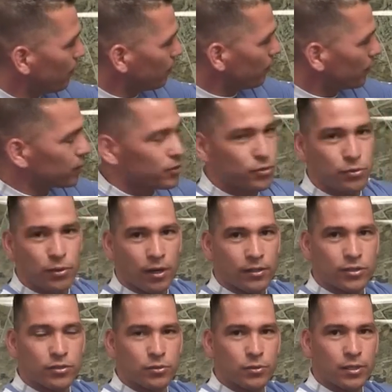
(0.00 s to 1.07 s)
next to
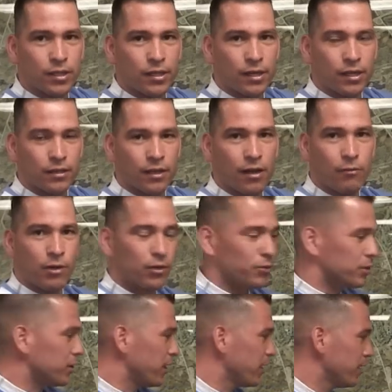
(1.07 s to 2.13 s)
also Lot
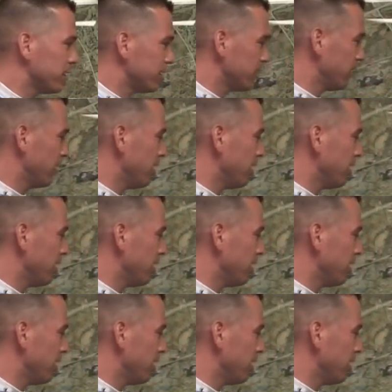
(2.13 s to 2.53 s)
106.